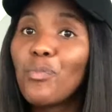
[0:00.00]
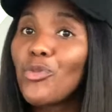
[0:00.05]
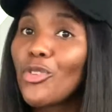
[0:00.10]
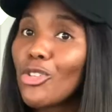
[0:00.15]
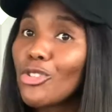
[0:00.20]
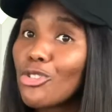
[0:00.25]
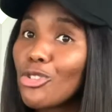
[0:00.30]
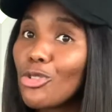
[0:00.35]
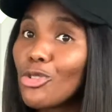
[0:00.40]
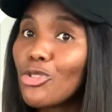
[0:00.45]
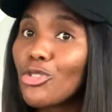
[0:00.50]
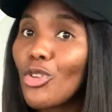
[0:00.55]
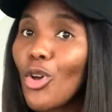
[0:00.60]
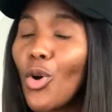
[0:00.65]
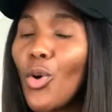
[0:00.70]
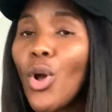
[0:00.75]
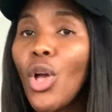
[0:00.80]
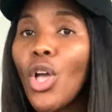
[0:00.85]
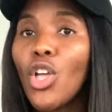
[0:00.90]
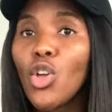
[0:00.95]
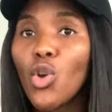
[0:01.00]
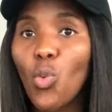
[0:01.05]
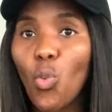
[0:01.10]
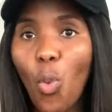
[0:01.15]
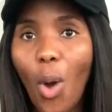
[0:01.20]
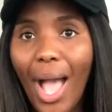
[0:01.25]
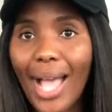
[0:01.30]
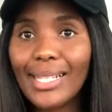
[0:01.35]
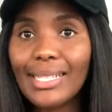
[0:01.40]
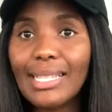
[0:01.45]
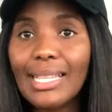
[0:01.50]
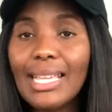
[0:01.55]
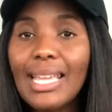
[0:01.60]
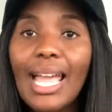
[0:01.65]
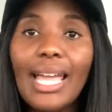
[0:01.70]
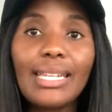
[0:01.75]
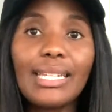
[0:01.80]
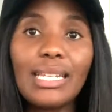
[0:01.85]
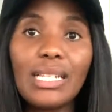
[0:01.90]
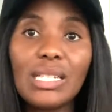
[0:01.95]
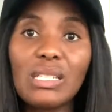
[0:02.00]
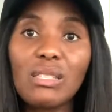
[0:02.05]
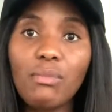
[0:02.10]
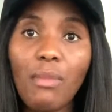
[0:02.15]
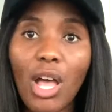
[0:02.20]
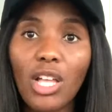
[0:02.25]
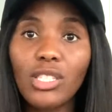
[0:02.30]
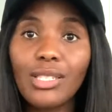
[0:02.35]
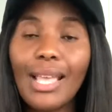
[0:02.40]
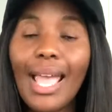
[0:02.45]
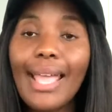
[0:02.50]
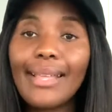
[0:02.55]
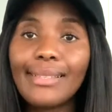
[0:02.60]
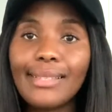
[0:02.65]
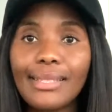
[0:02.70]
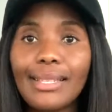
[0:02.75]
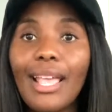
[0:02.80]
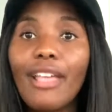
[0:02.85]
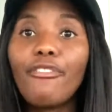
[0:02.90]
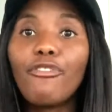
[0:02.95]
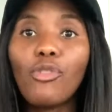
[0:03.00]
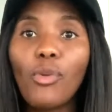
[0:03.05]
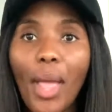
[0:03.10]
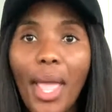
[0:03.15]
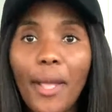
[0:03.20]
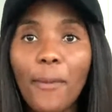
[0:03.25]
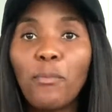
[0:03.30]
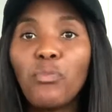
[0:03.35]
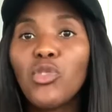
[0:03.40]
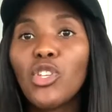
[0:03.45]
you do so wisely and in a smart and safe way.